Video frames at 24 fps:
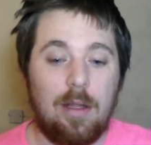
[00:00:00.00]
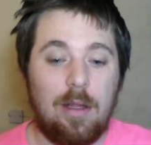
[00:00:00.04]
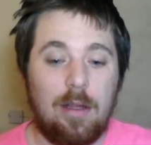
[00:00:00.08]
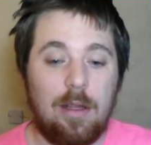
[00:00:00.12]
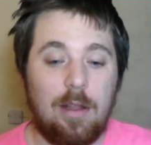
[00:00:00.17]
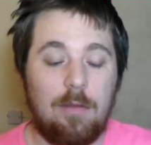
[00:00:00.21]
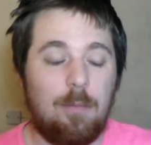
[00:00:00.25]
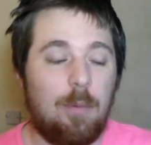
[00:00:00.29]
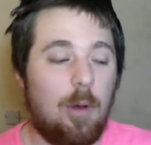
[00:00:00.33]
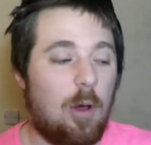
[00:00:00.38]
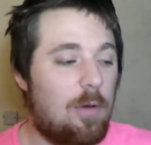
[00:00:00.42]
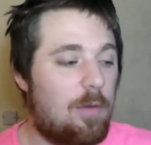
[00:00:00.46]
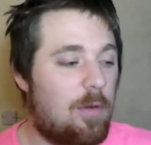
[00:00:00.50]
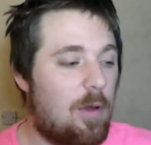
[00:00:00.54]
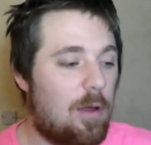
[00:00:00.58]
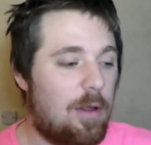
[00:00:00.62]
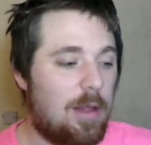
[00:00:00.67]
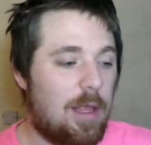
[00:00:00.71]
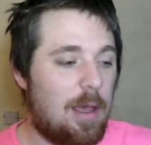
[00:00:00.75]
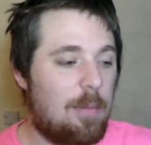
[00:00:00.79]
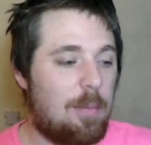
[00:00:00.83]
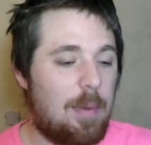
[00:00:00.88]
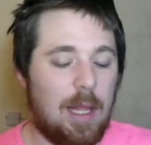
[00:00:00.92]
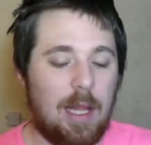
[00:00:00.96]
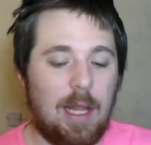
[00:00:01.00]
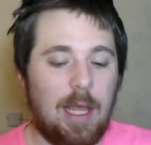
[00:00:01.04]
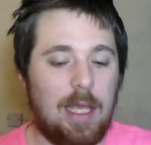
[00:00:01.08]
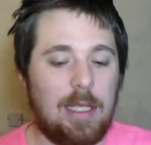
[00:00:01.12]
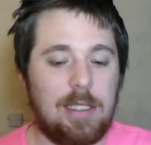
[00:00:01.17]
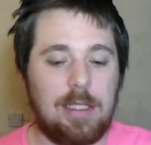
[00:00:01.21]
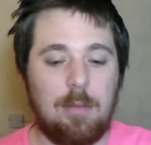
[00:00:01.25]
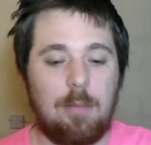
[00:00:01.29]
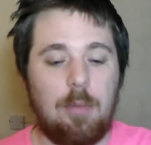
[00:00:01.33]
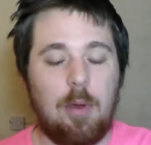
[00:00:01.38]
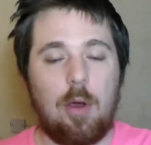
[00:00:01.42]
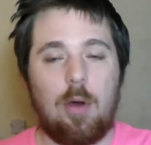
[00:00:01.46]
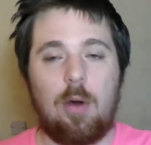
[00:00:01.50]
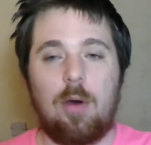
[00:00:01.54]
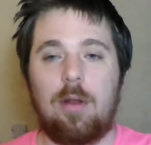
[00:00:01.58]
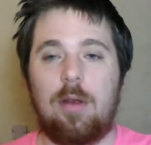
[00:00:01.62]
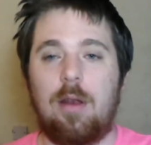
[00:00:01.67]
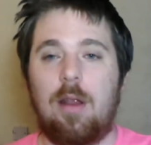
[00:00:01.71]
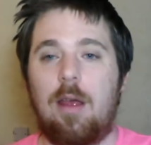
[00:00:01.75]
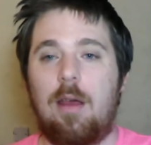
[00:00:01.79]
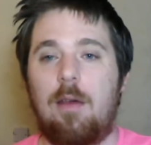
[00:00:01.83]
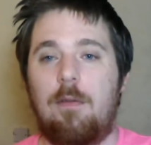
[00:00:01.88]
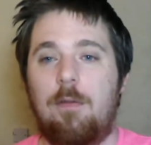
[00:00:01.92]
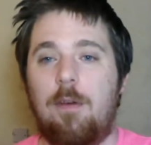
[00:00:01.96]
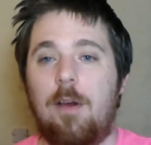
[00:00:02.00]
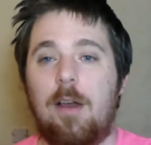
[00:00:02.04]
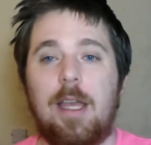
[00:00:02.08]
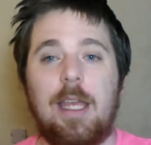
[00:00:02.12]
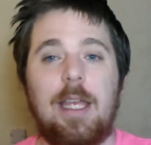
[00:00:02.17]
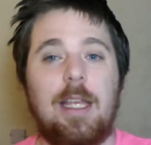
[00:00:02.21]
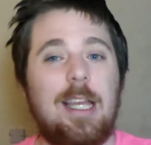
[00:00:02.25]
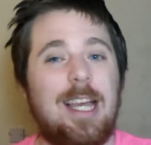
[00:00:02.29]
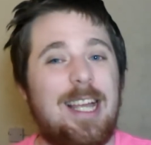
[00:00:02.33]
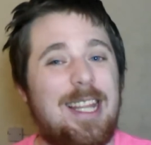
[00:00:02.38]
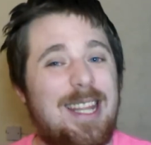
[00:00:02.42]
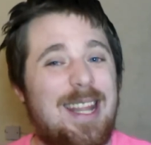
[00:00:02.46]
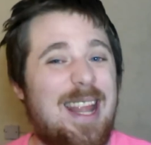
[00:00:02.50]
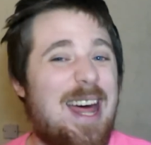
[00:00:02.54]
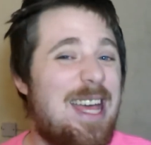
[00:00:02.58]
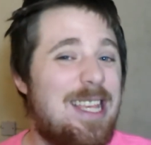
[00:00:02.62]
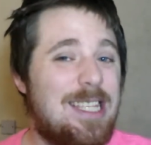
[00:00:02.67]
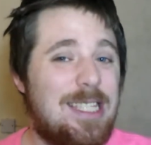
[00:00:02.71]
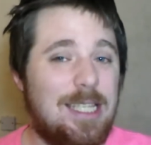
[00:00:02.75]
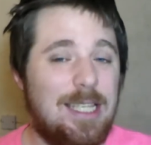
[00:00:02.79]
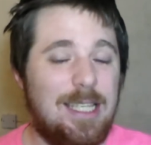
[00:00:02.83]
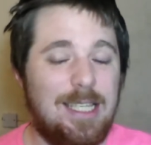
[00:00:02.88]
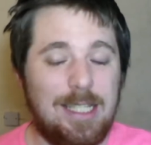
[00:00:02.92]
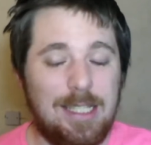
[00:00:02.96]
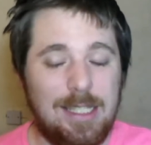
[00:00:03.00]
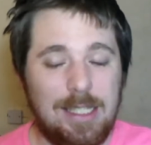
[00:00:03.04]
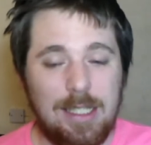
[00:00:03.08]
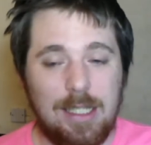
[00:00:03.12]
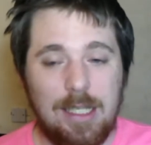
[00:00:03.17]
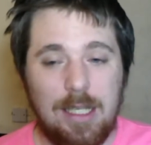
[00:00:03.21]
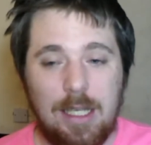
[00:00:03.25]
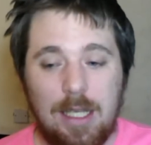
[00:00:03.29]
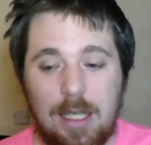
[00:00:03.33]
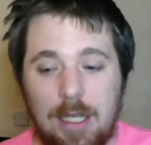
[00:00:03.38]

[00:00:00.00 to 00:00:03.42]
They've both got the ability to put on fucking classics.